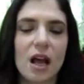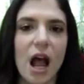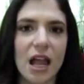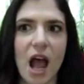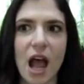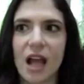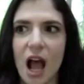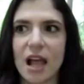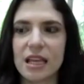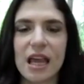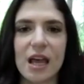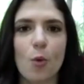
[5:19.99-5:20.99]

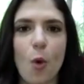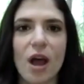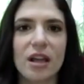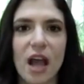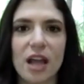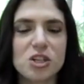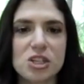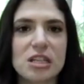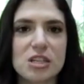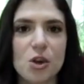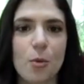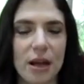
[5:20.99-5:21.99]
I can't, why, I just
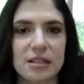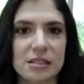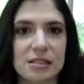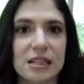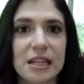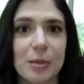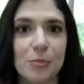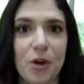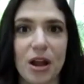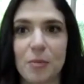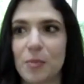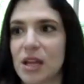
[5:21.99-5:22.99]
need to go back to sleep,
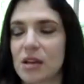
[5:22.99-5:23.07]
right?